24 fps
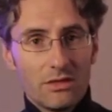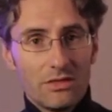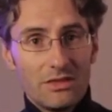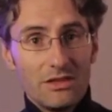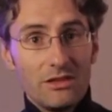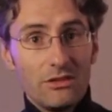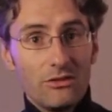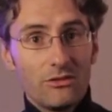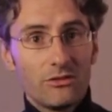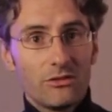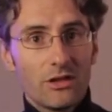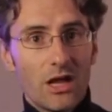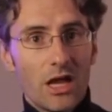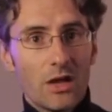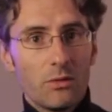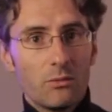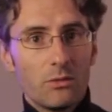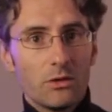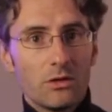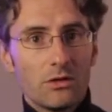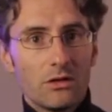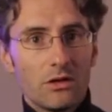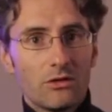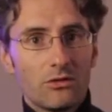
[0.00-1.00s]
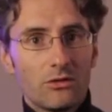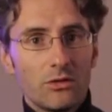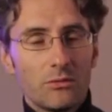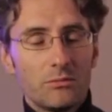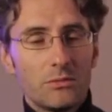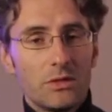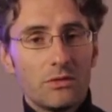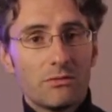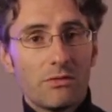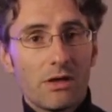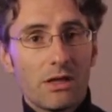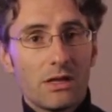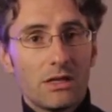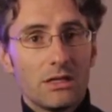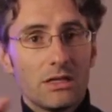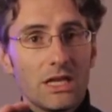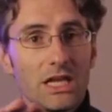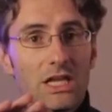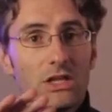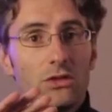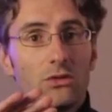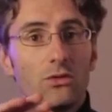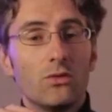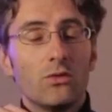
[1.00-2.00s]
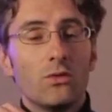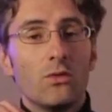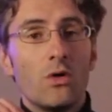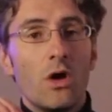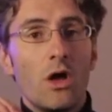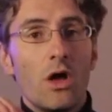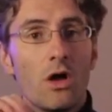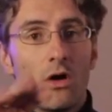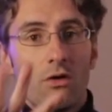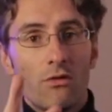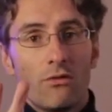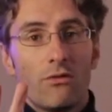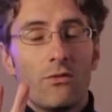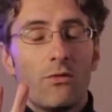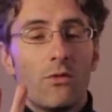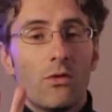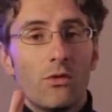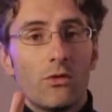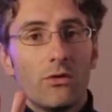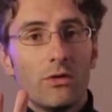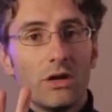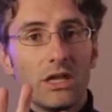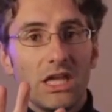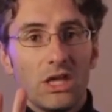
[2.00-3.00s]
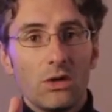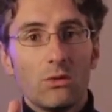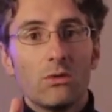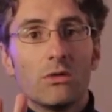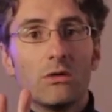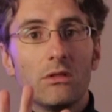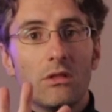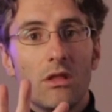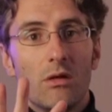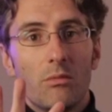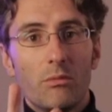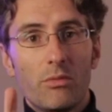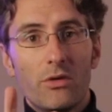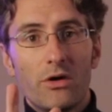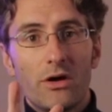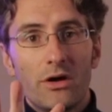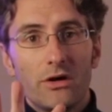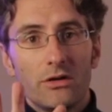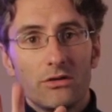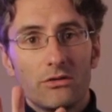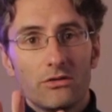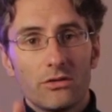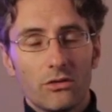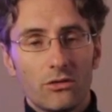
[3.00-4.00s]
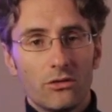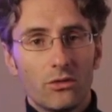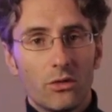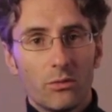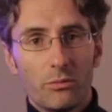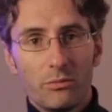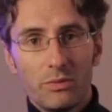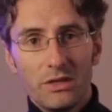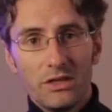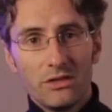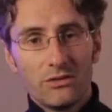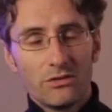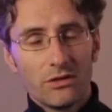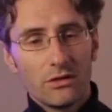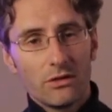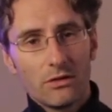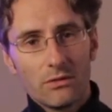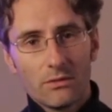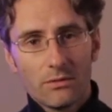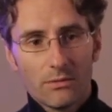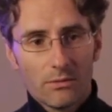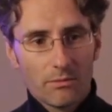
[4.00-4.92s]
This time we're gonna subdivide it into four equal parts. So pizza